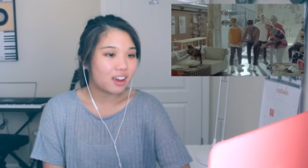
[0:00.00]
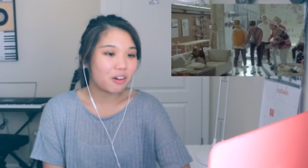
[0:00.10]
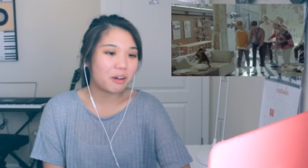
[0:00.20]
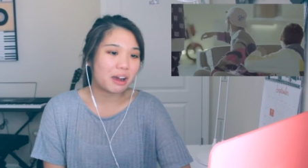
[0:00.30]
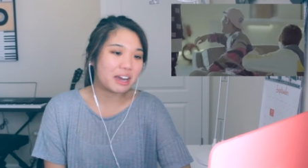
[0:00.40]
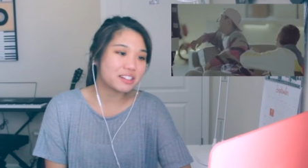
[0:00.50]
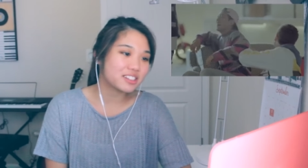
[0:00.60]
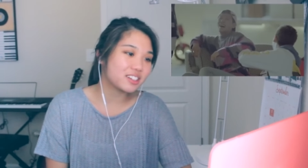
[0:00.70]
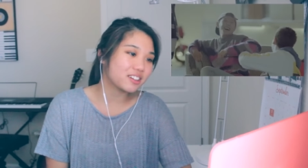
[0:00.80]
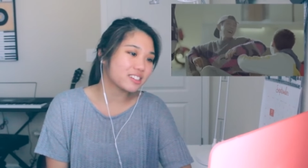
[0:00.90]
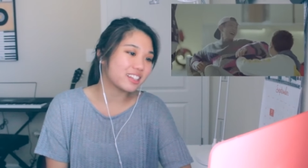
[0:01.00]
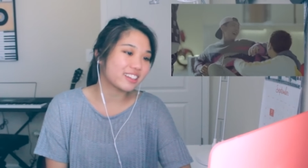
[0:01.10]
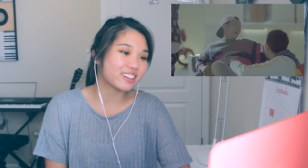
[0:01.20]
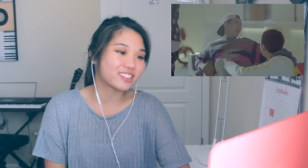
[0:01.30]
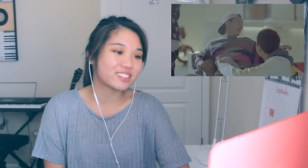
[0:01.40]
Oh wow, I just noticed
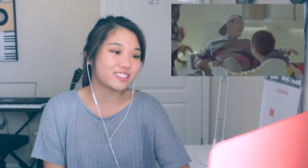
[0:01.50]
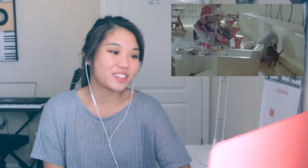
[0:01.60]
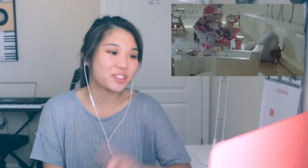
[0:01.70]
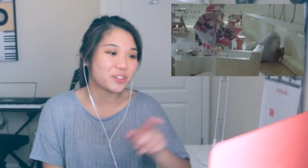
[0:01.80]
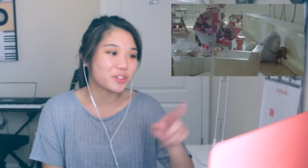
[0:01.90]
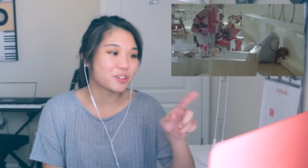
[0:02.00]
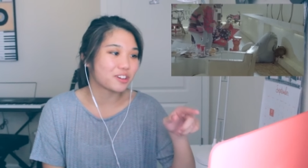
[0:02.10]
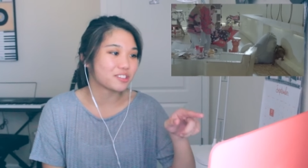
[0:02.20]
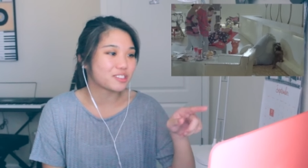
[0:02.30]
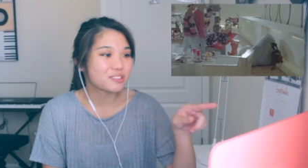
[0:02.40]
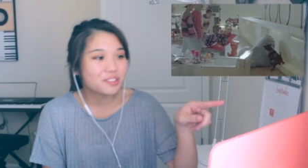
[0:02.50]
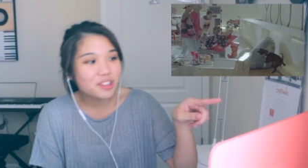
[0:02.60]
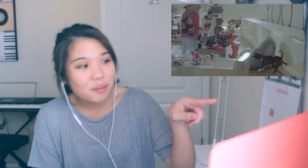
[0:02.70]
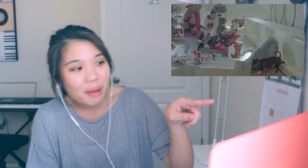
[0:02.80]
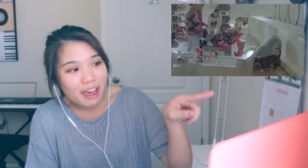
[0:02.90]
like there's unicorns
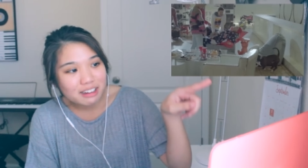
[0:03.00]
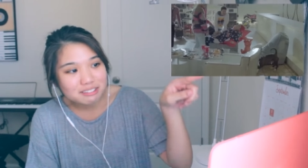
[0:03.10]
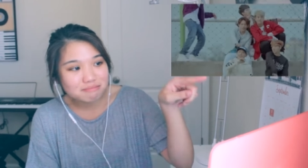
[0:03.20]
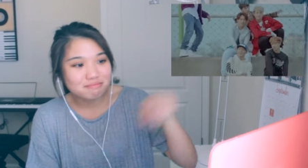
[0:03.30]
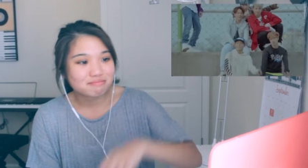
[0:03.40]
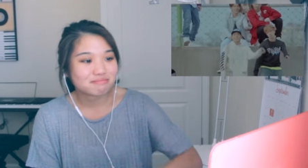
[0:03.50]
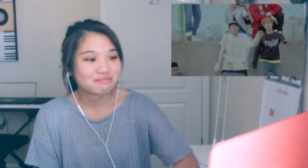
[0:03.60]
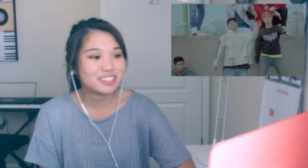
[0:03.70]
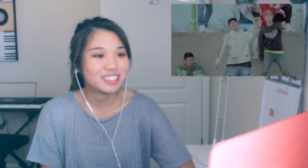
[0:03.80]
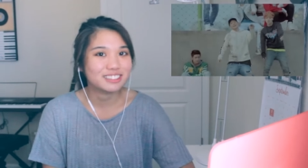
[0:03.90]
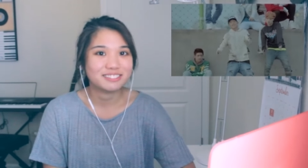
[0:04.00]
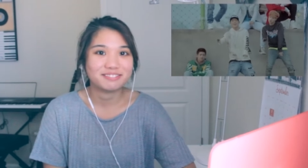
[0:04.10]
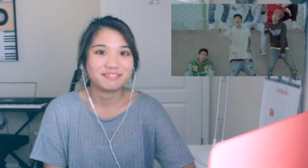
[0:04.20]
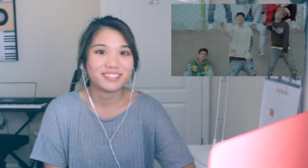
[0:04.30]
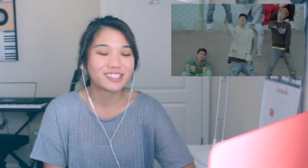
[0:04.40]
in the back.
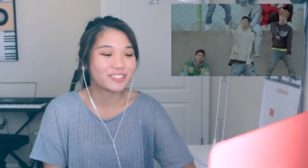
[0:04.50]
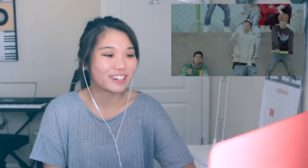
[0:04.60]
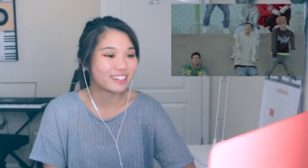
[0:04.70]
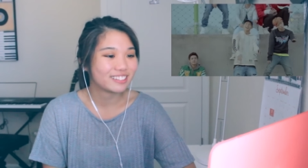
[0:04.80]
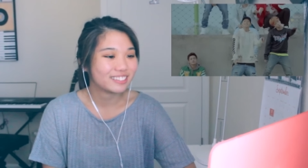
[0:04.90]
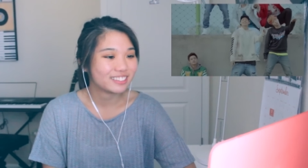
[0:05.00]
That's weird.